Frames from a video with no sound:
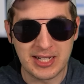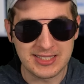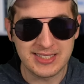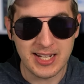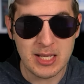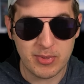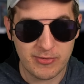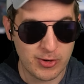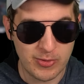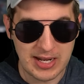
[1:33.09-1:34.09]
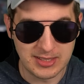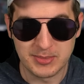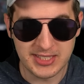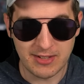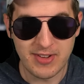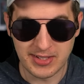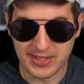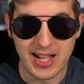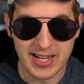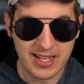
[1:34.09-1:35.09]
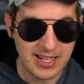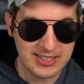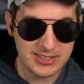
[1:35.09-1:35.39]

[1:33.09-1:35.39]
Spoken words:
when I sign up for random stuff online.